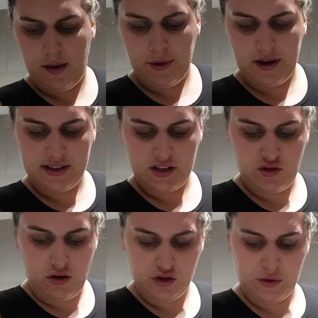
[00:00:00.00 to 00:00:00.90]
Because it's
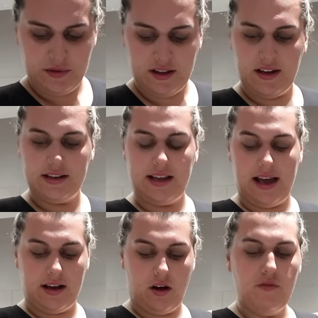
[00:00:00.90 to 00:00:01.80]
not something that's
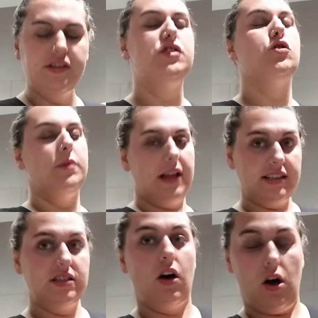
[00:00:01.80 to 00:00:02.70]
like, obviously some
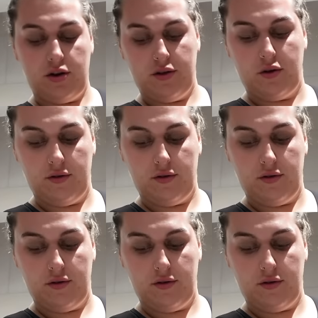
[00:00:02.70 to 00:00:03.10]
classes are harder than